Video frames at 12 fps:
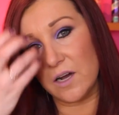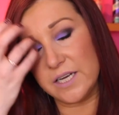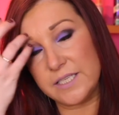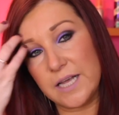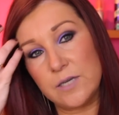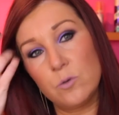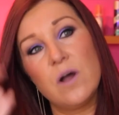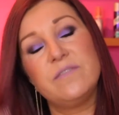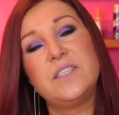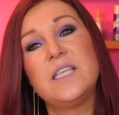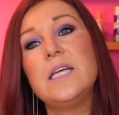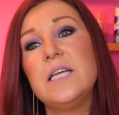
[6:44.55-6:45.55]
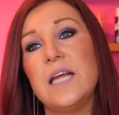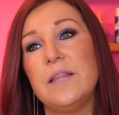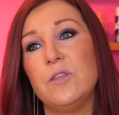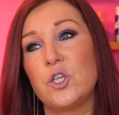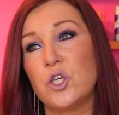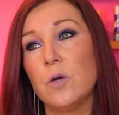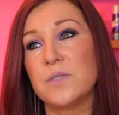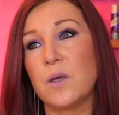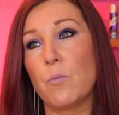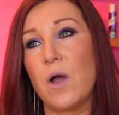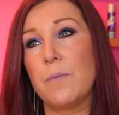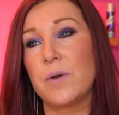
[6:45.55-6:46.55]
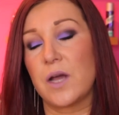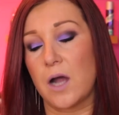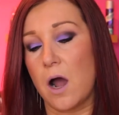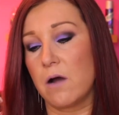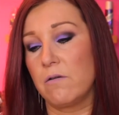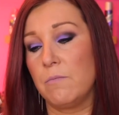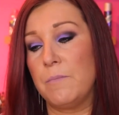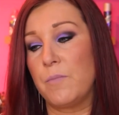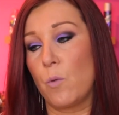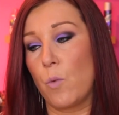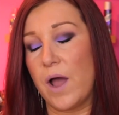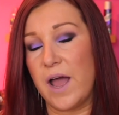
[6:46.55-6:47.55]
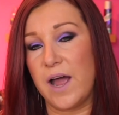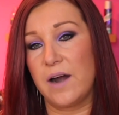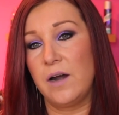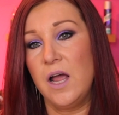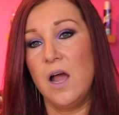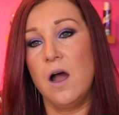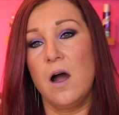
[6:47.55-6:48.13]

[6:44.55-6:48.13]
I said, oh, I've seen it in the shop somewhere, but I can't remember where.